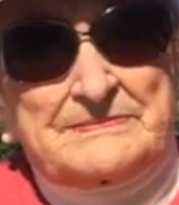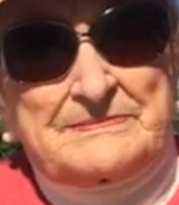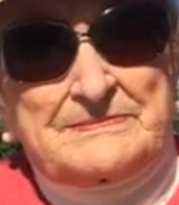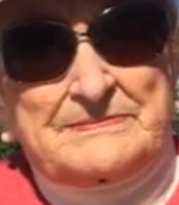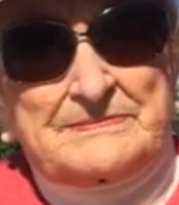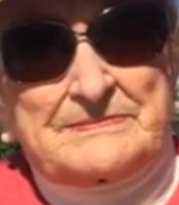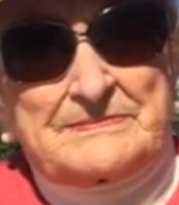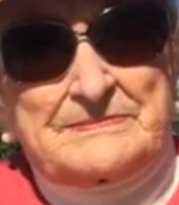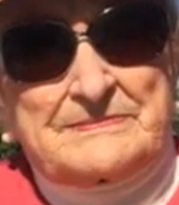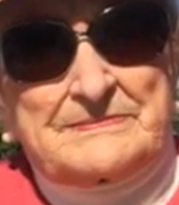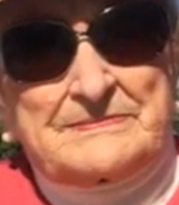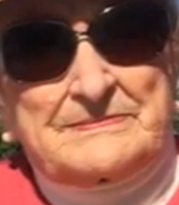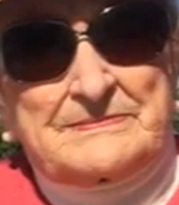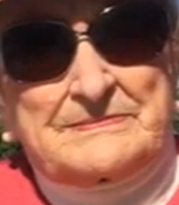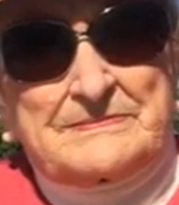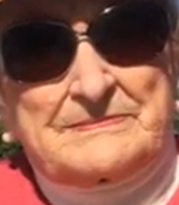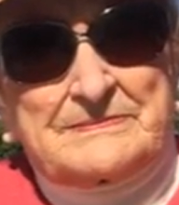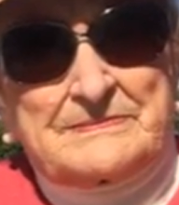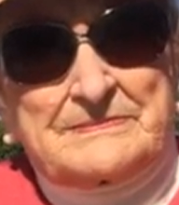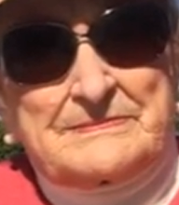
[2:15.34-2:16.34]
How old were
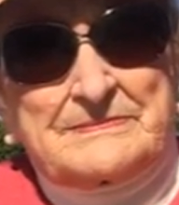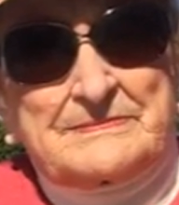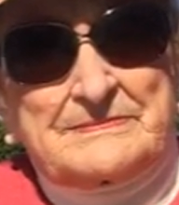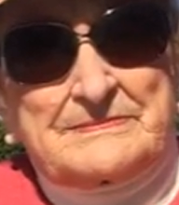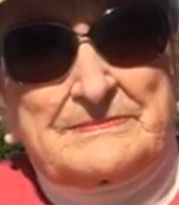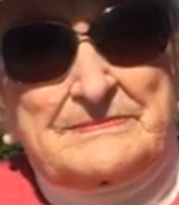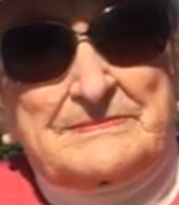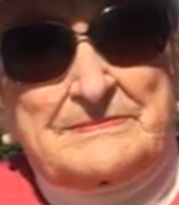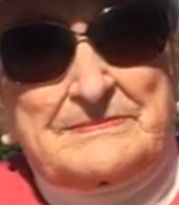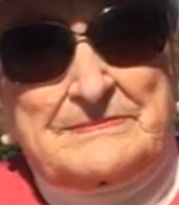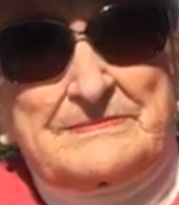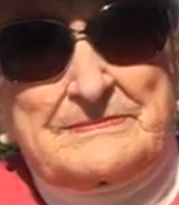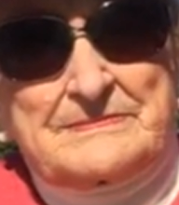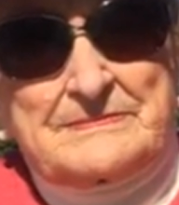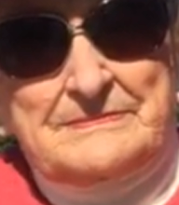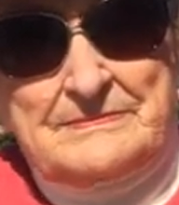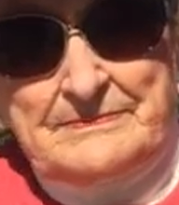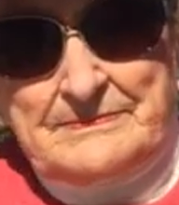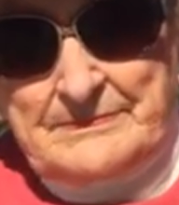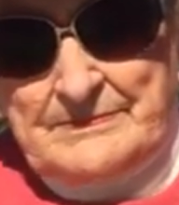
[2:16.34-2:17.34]
you when you got your
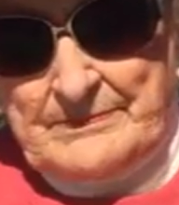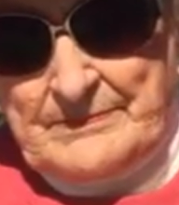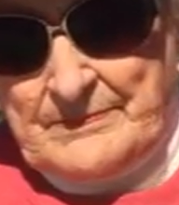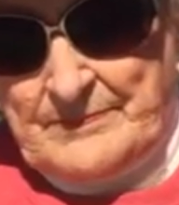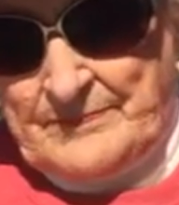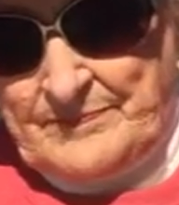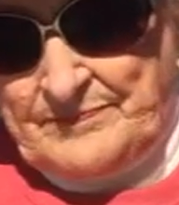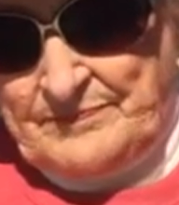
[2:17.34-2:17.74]
first kiss?